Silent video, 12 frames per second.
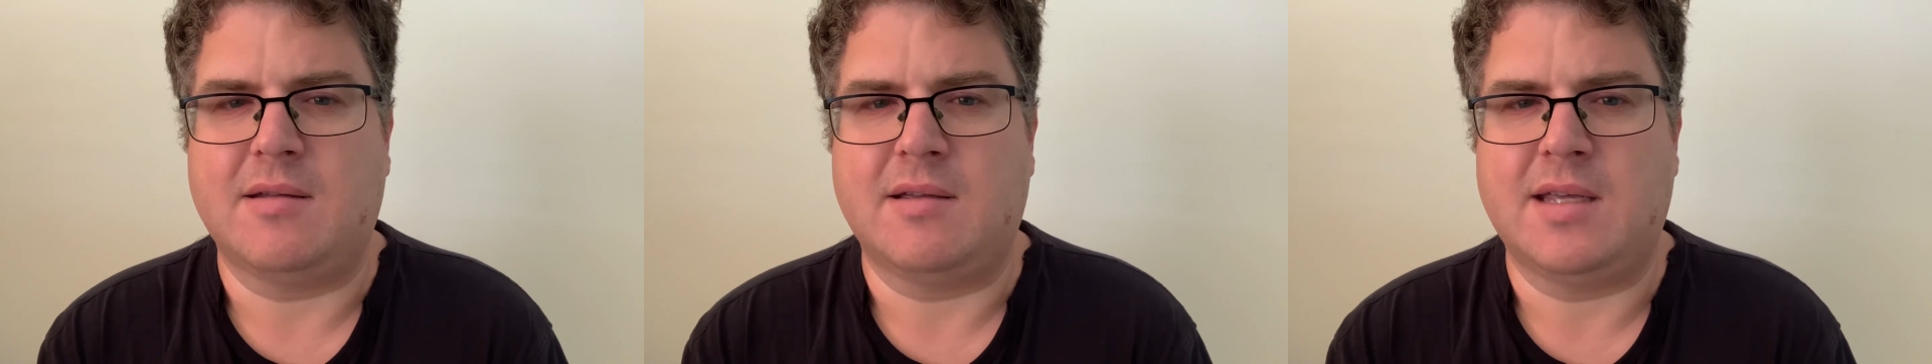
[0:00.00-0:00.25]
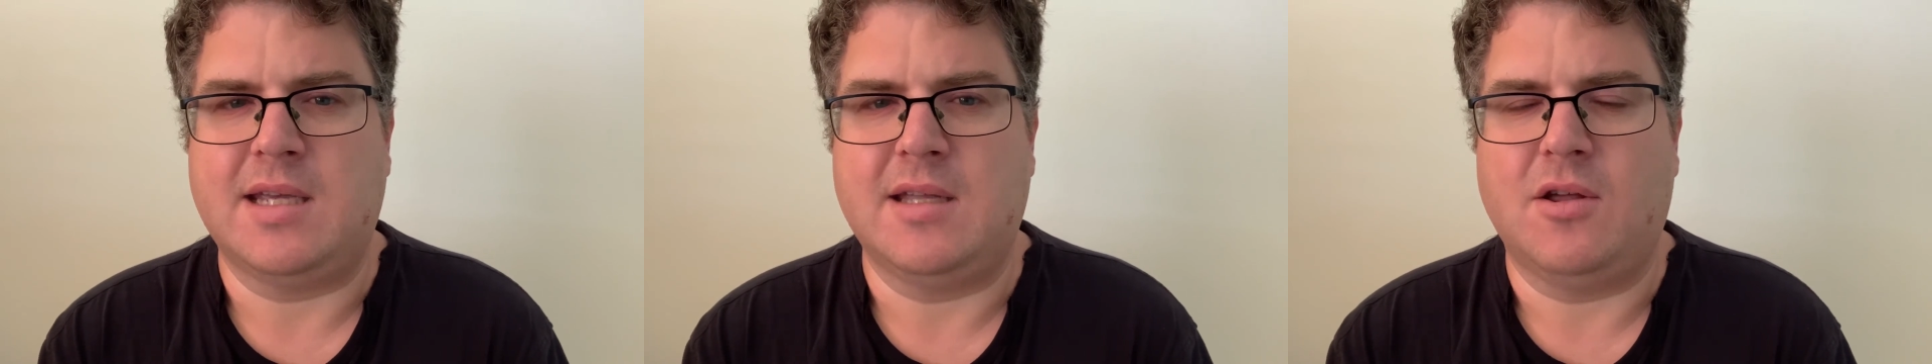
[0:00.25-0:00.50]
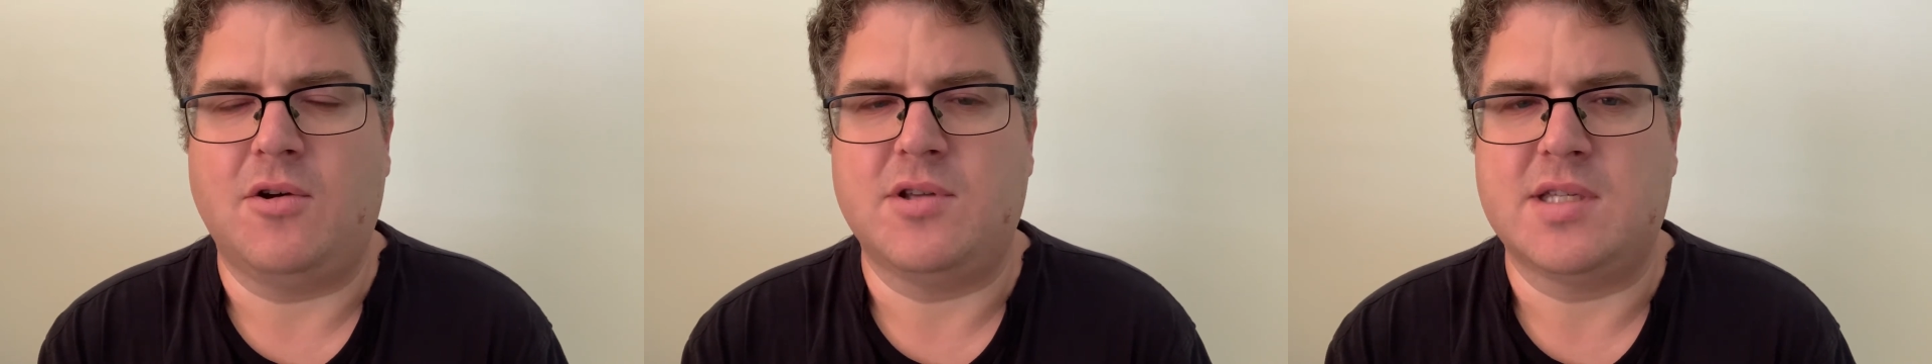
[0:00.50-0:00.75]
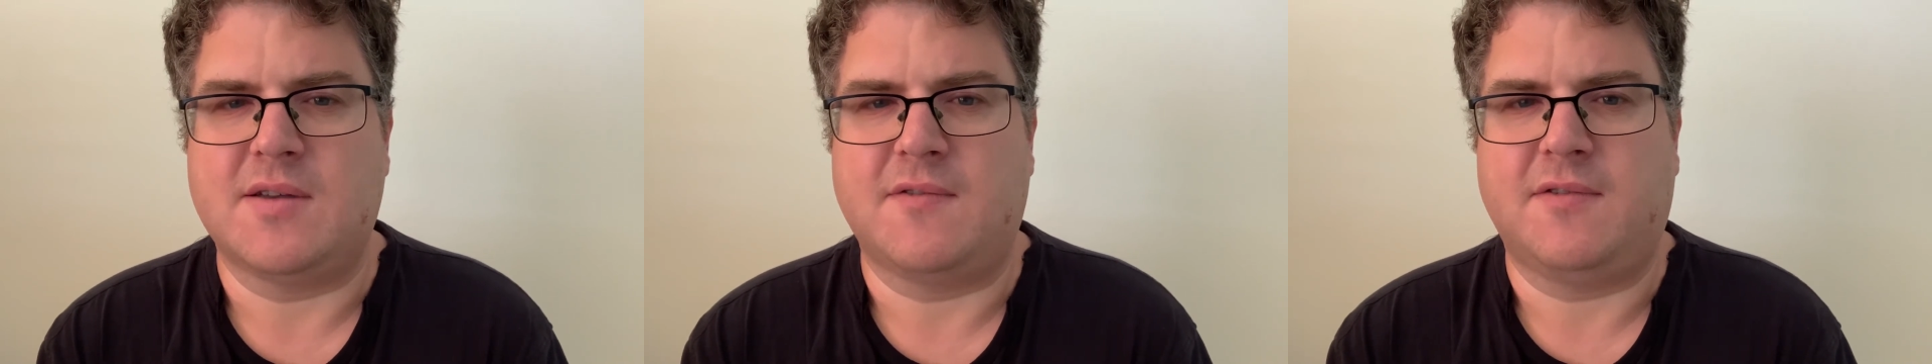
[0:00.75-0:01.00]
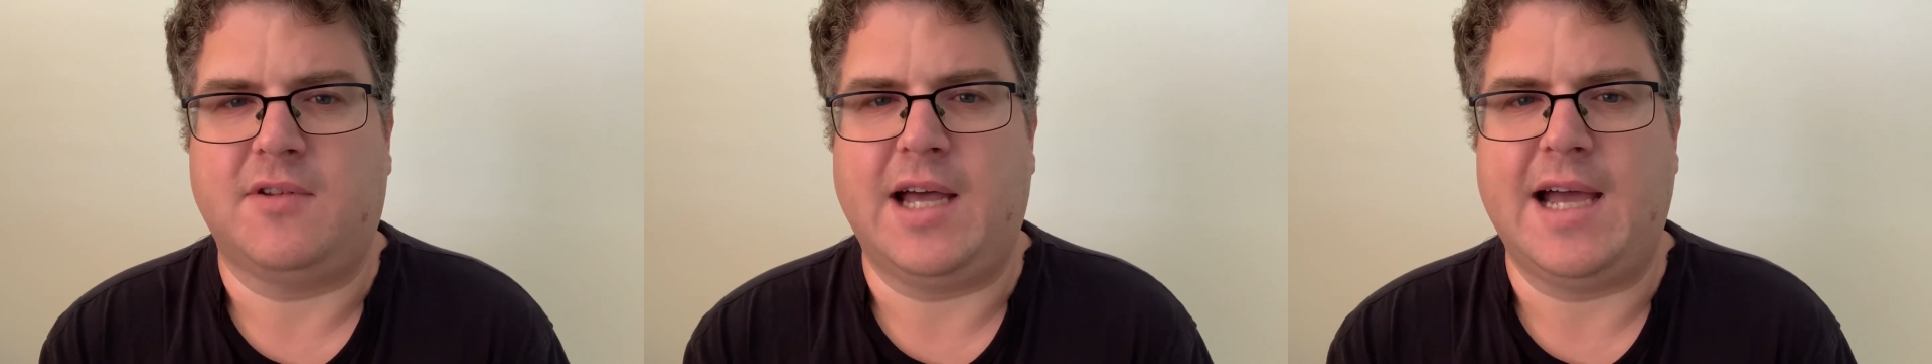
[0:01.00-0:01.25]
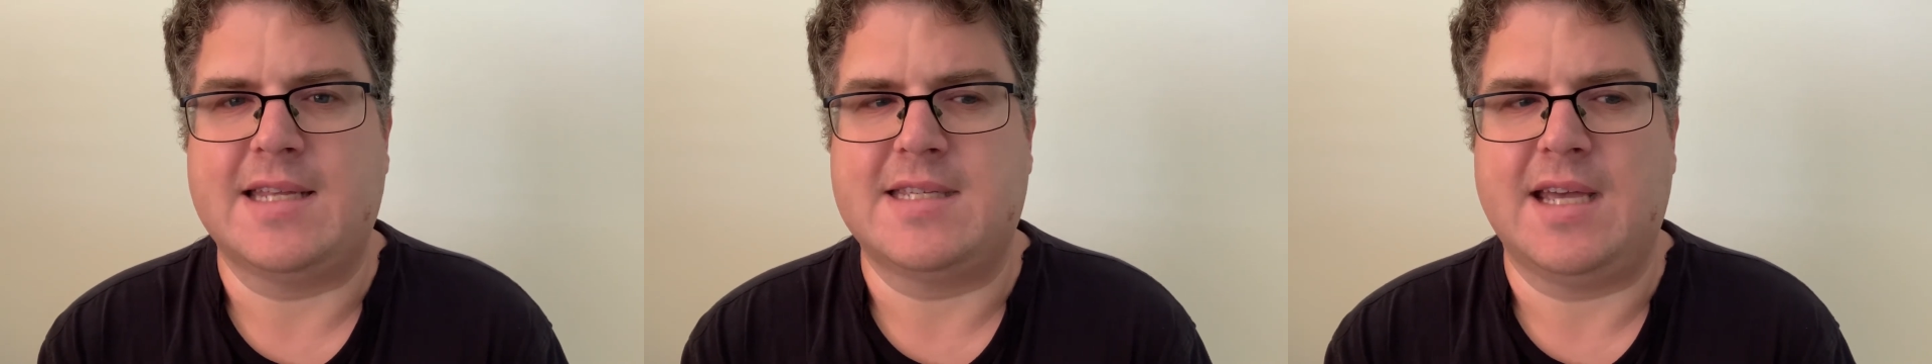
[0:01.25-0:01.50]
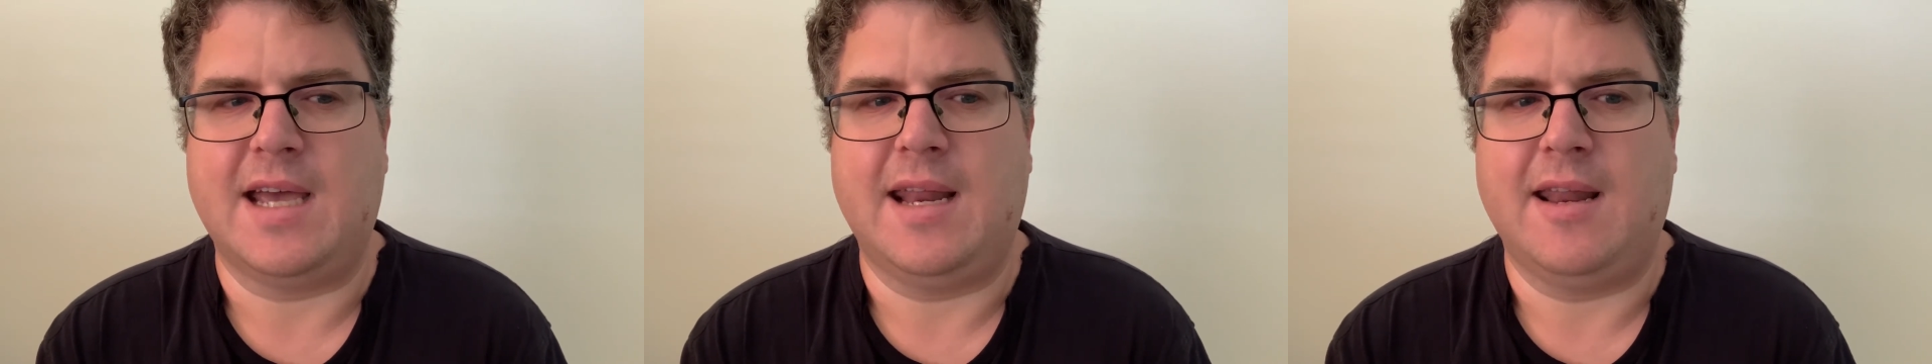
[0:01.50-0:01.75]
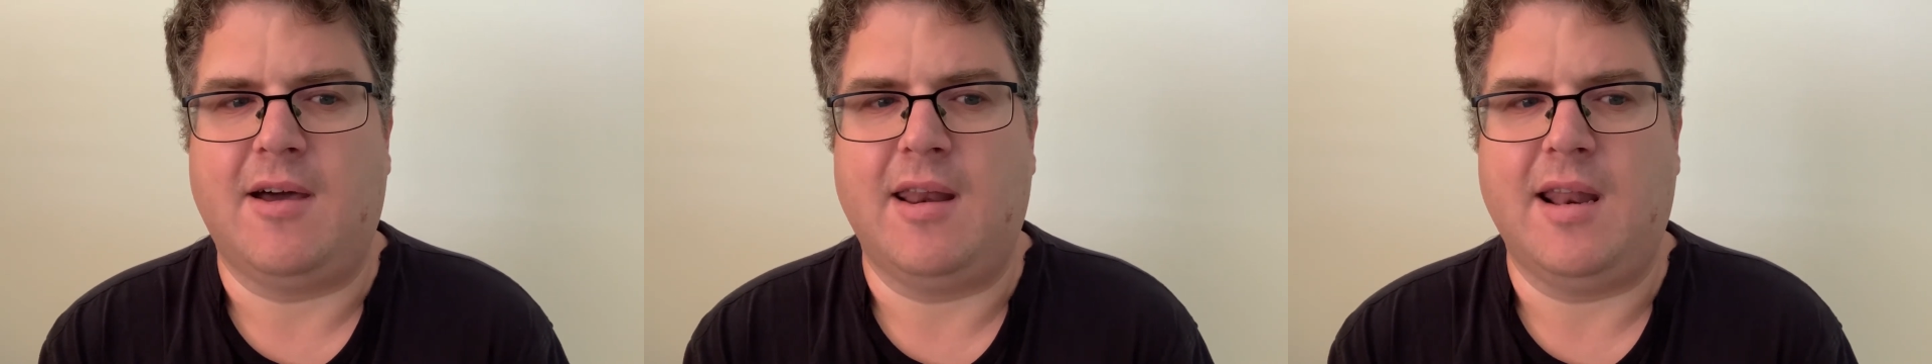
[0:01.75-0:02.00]
kilos flat and
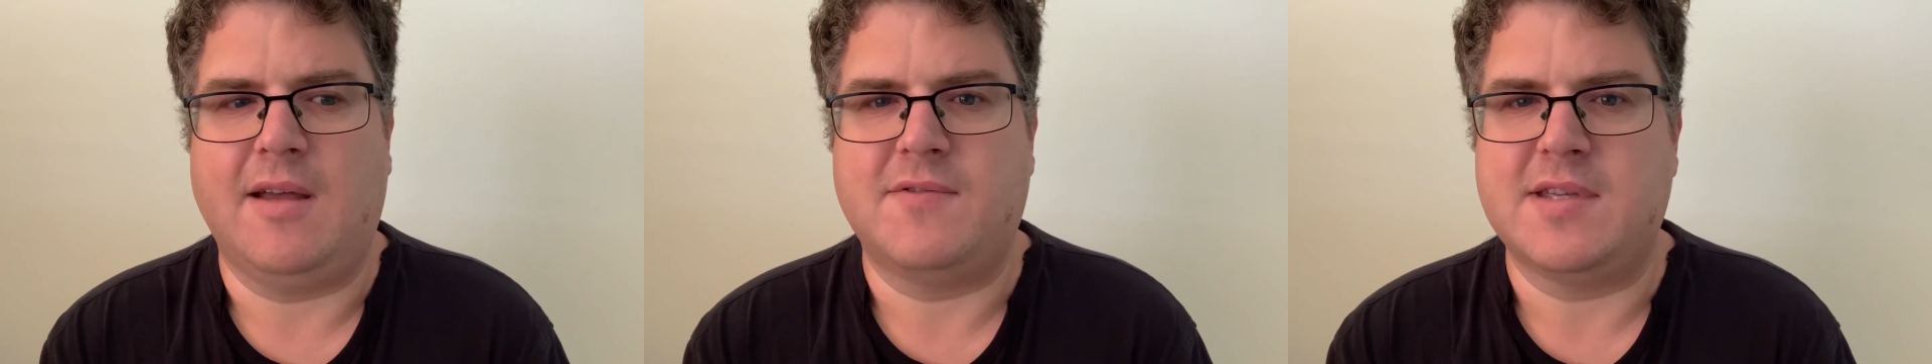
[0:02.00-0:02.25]
I'd love